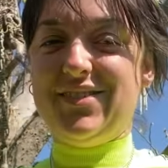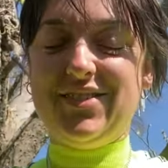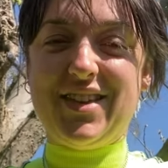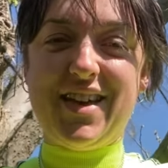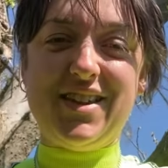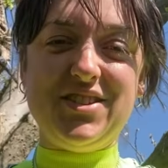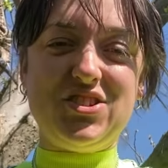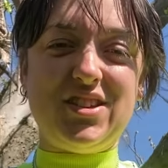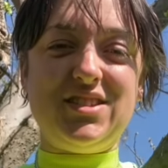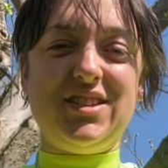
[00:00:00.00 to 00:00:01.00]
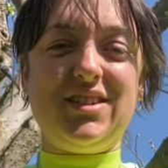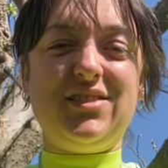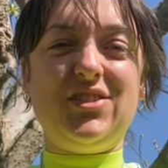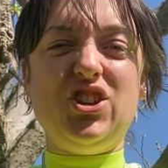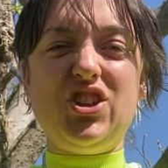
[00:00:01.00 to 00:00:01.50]
all that energetic
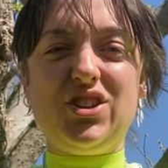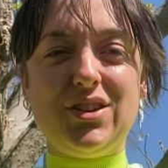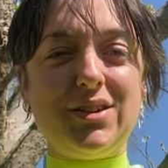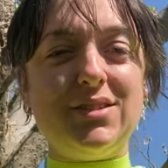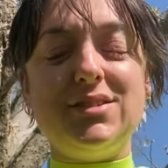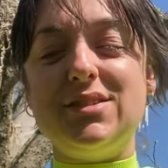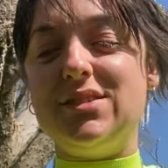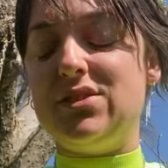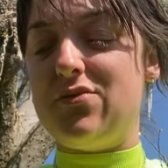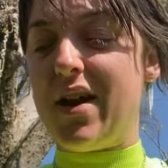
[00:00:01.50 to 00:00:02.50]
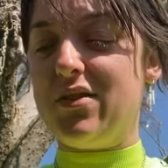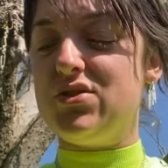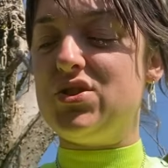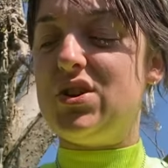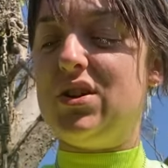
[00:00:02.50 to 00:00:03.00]
goodness that's
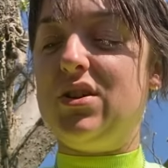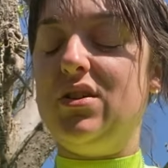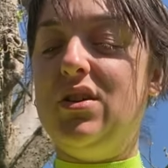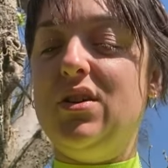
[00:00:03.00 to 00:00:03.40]
around you.